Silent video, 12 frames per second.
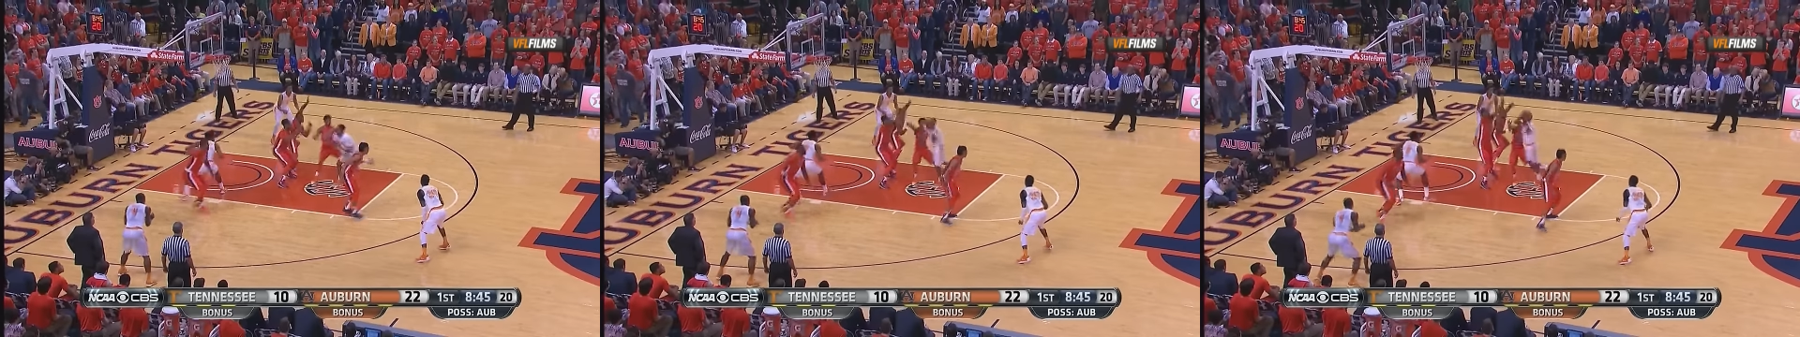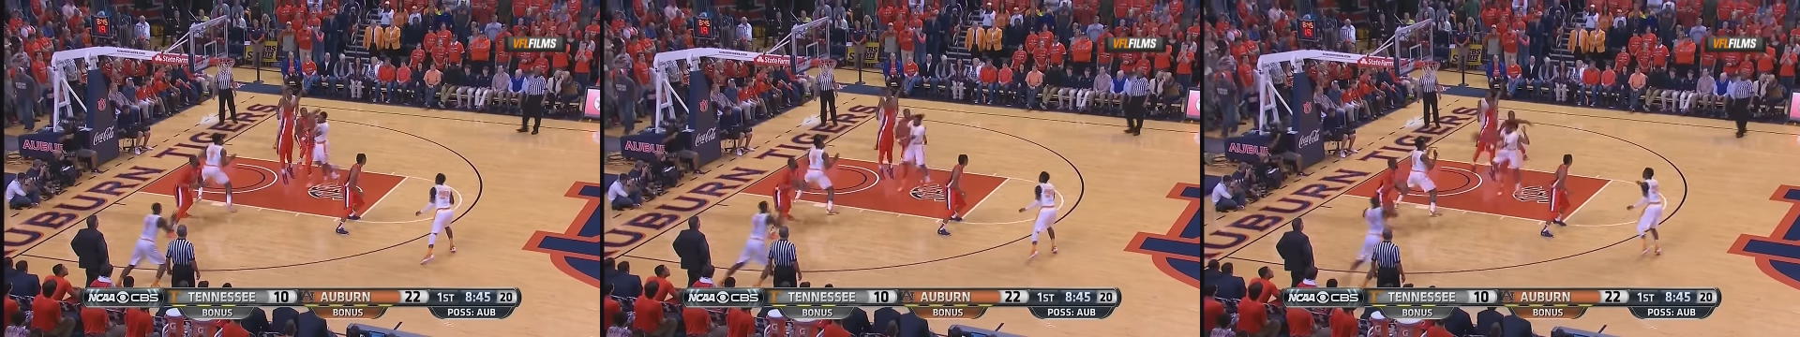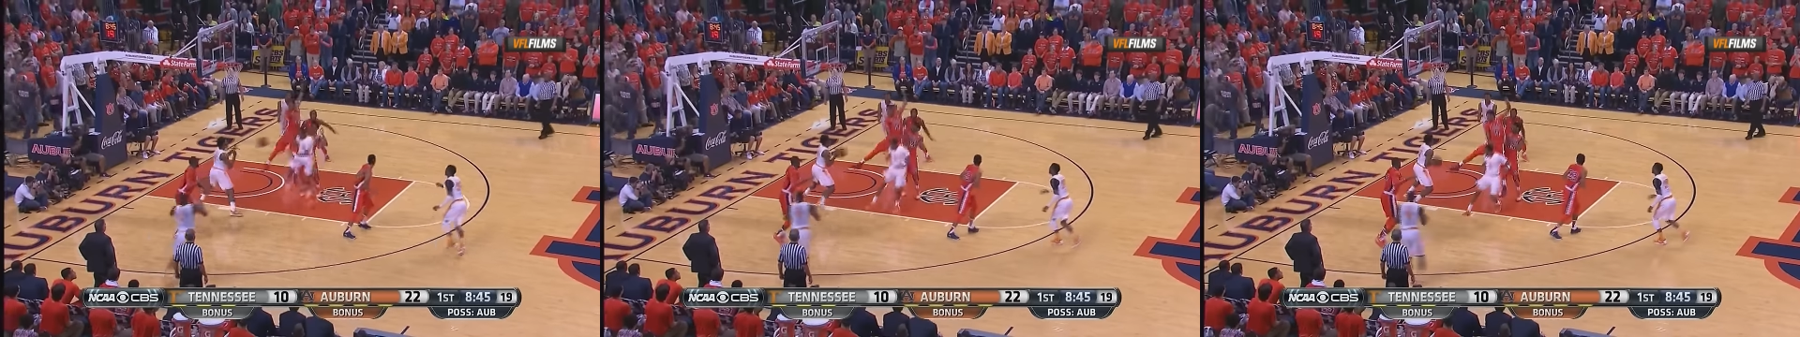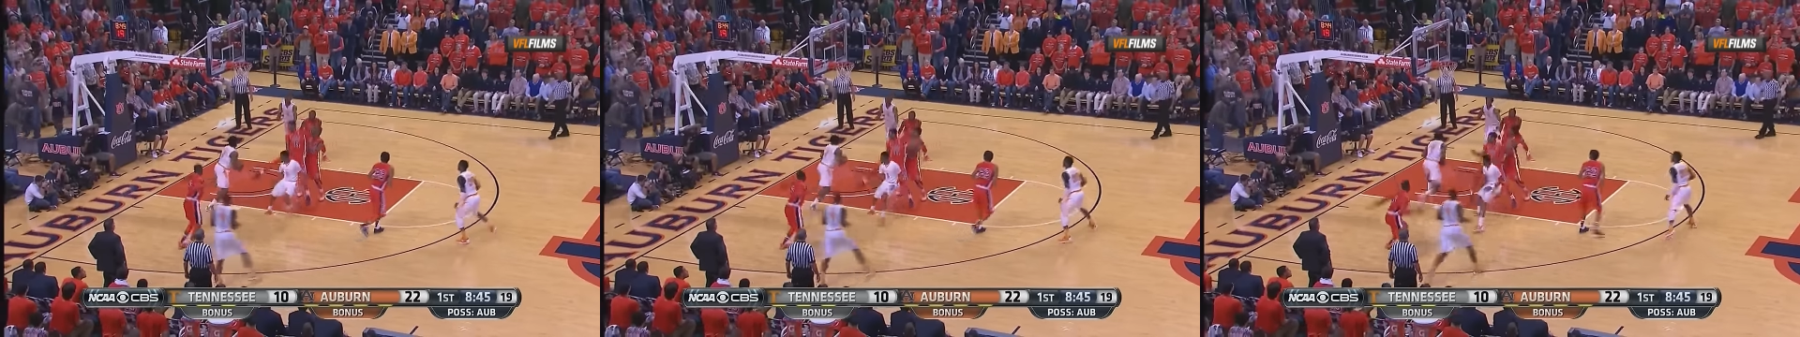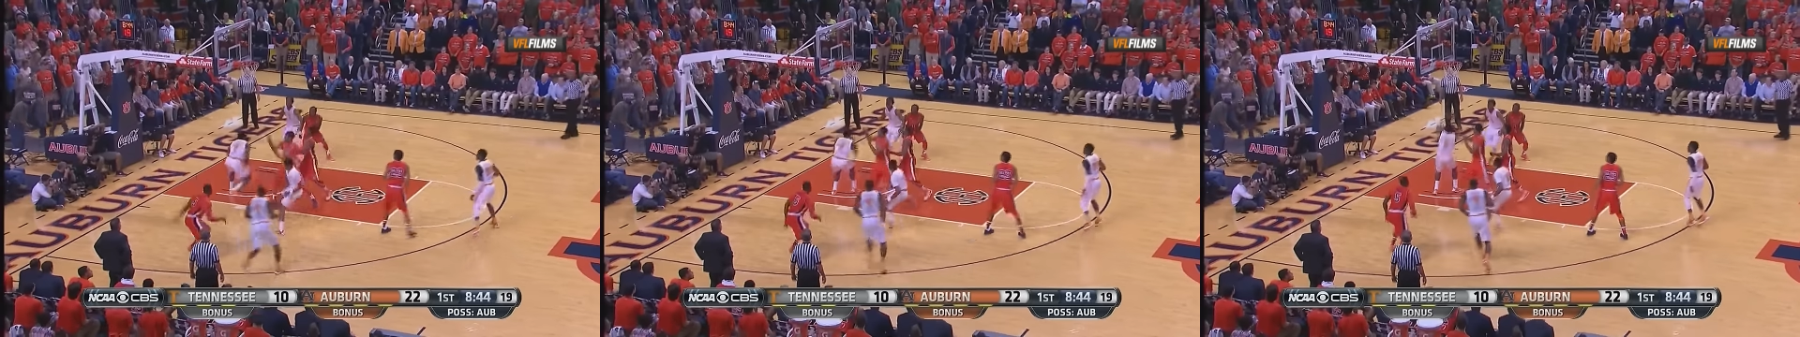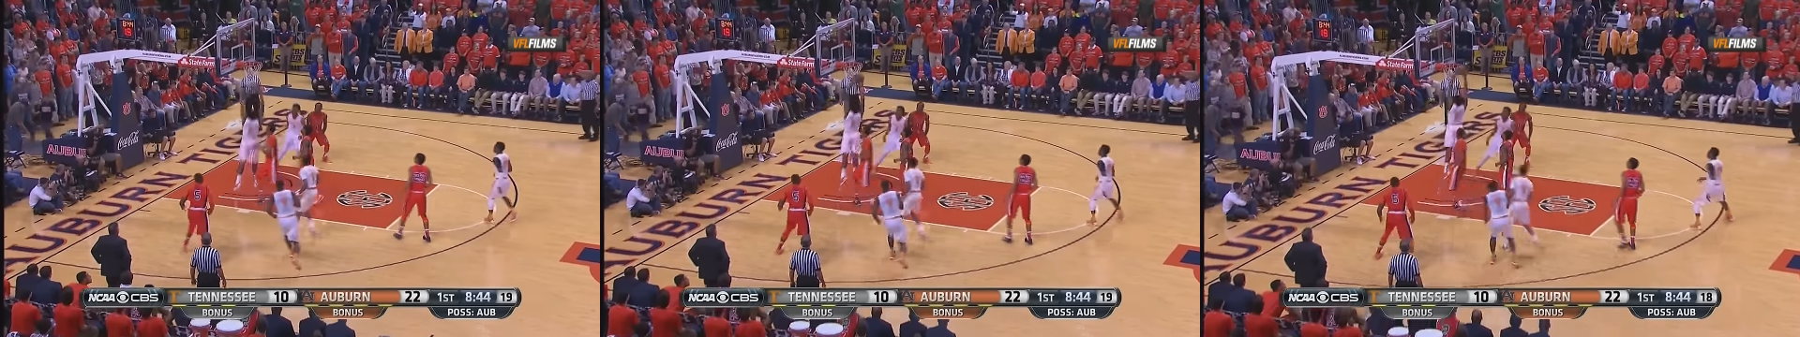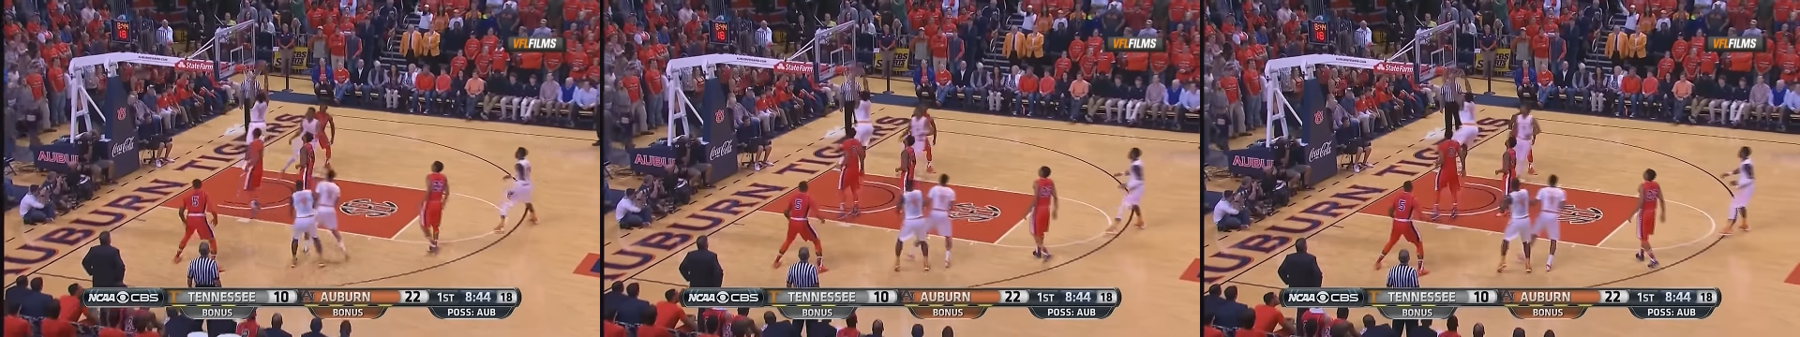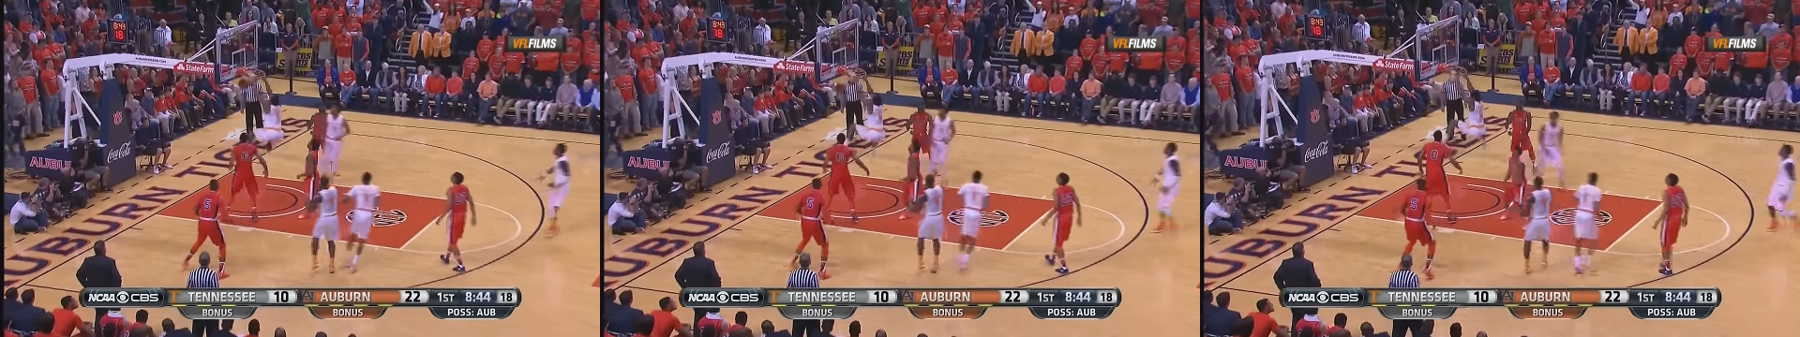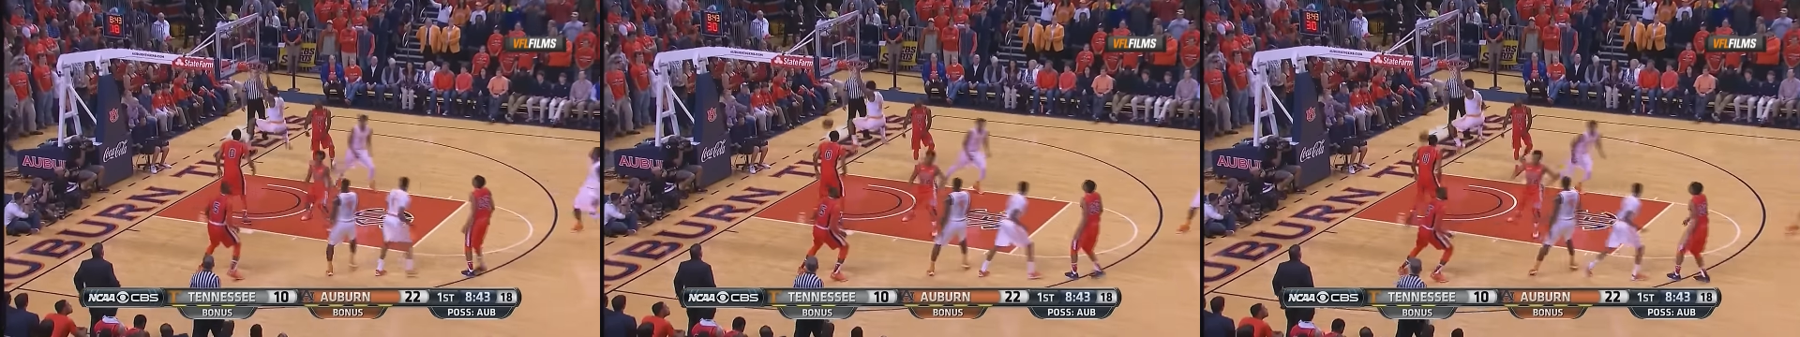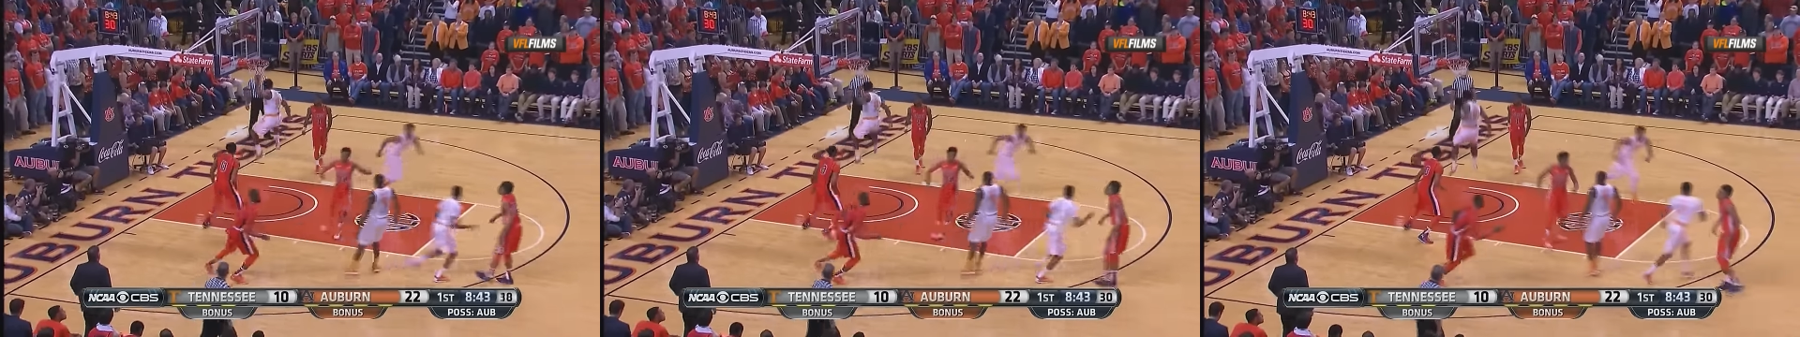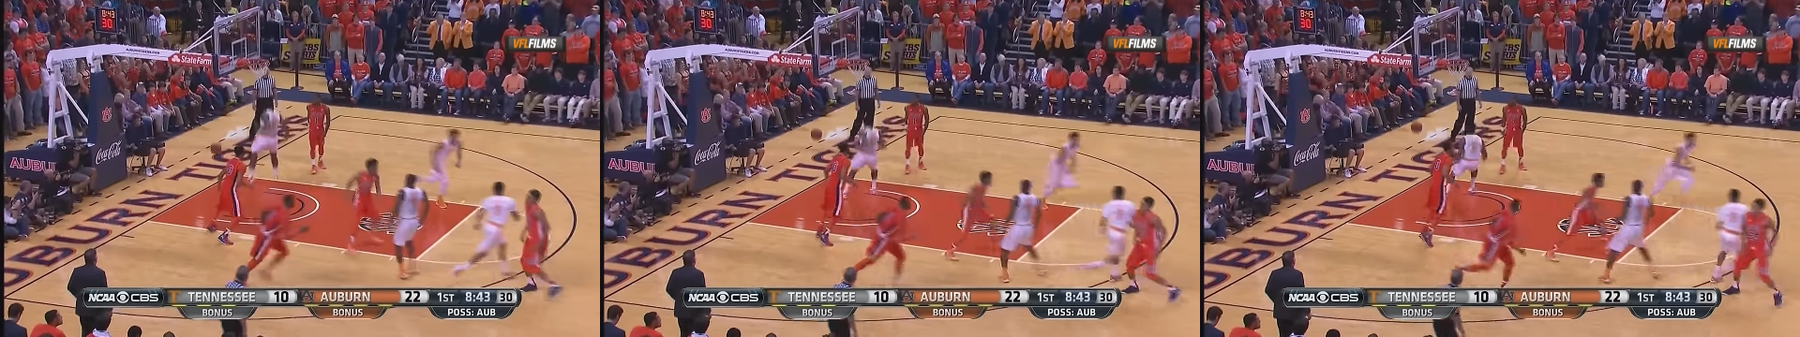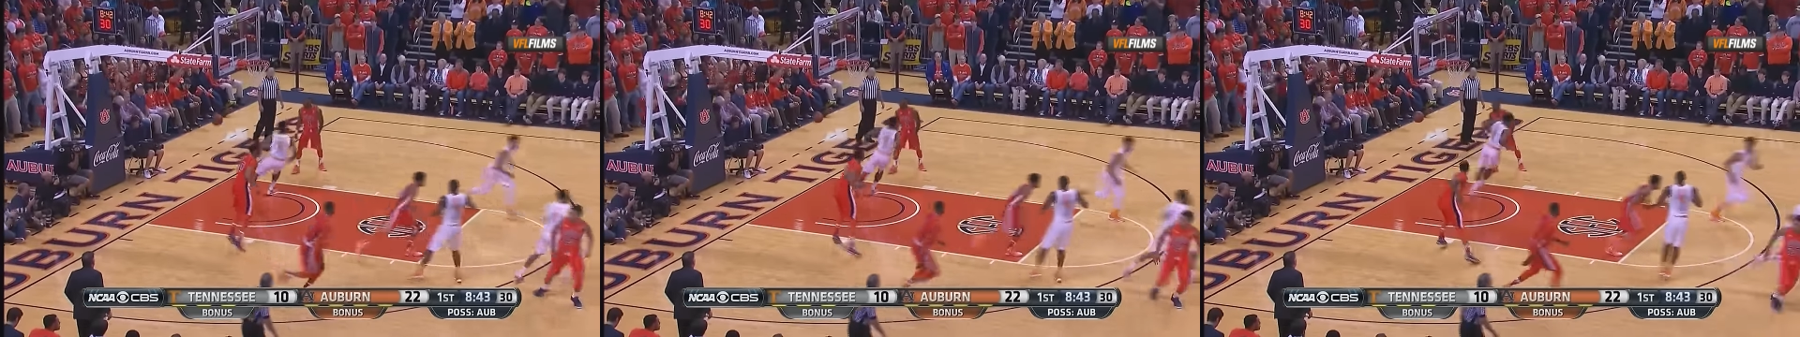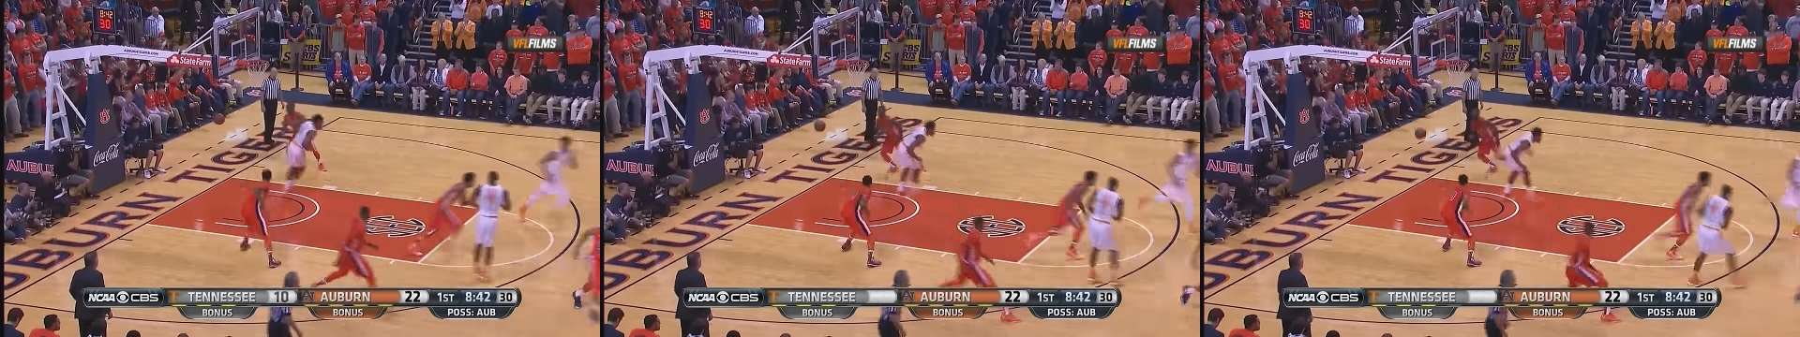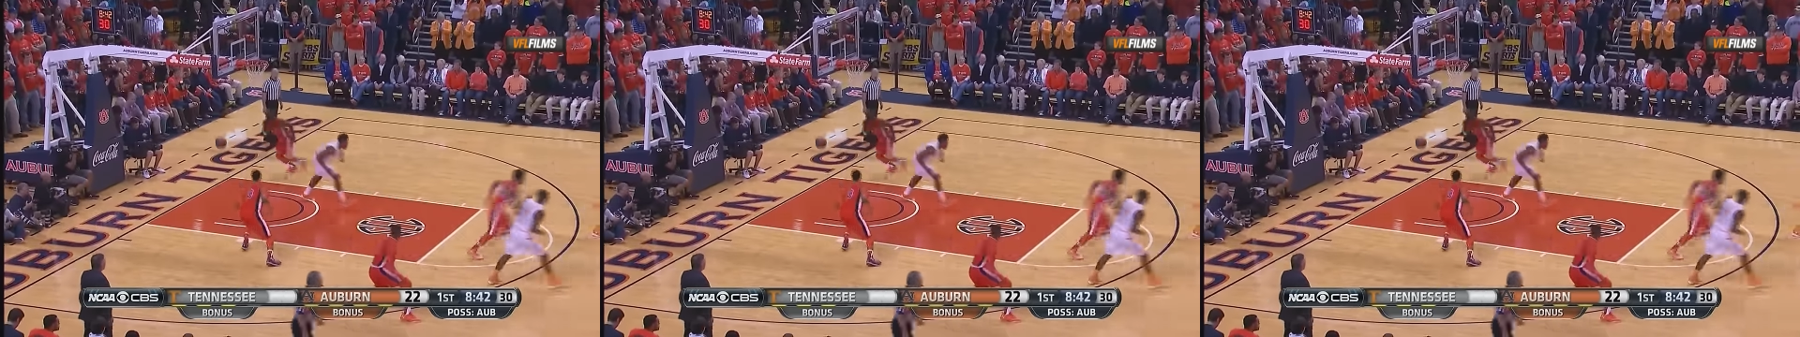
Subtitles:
No face is visible, so there are no lips to read.